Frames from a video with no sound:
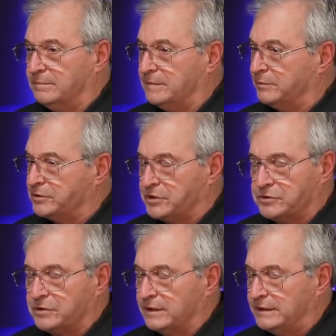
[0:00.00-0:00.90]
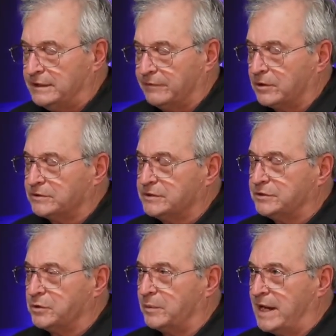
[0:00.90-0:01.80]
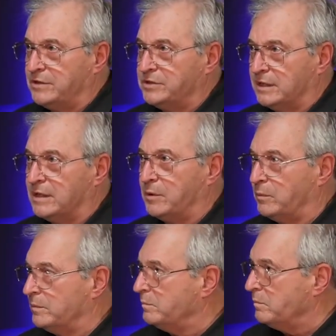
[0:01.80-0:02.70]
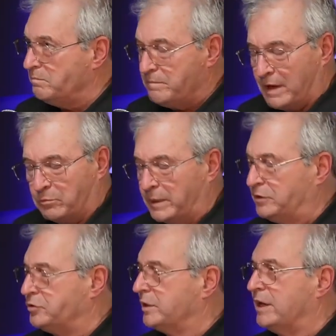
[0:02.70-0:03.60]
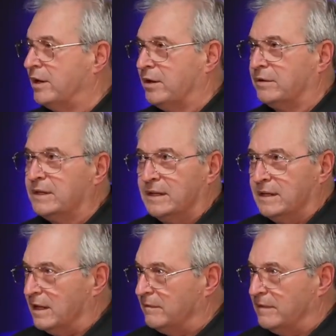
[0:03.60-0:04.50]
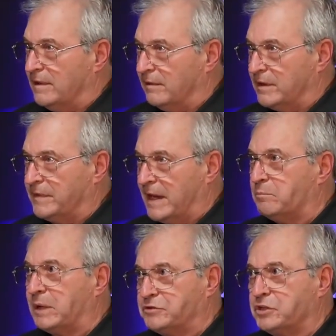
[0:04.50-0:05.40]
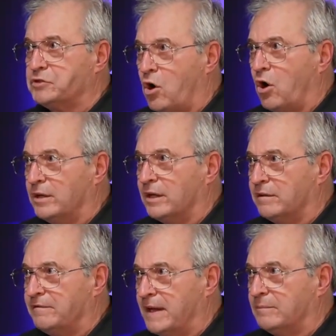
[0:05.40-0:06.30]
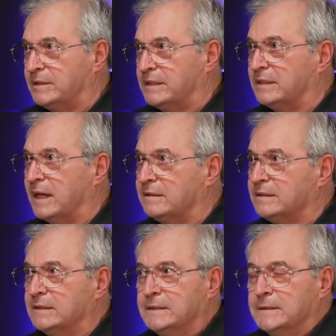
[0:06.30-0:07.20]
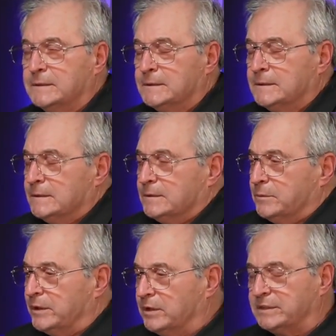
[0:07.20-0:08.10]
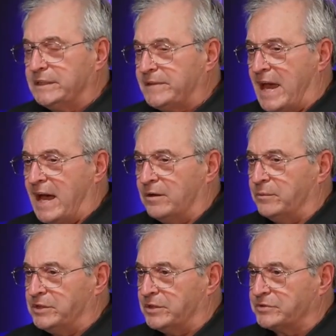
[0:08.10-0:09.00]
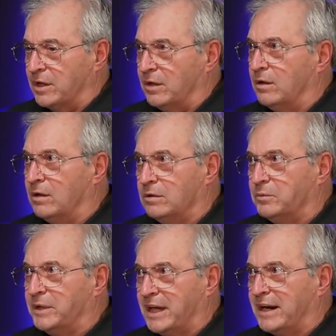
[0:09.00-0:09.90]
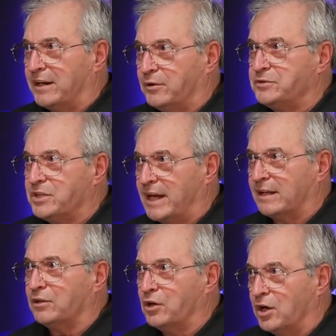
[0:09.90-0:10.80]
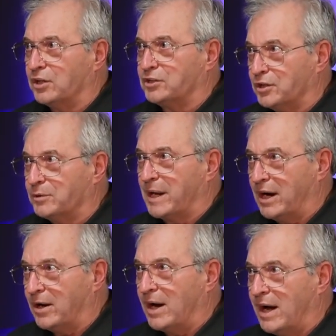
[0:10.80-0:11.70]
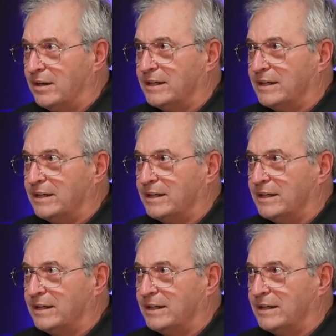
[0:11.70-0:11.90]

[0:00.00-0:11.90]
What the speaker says: it was just a difficult situation. I mean, everybody took care of the thing, but it's just hard on the family, and like we looked at that and we just go, oh, we got to go check long-term care out.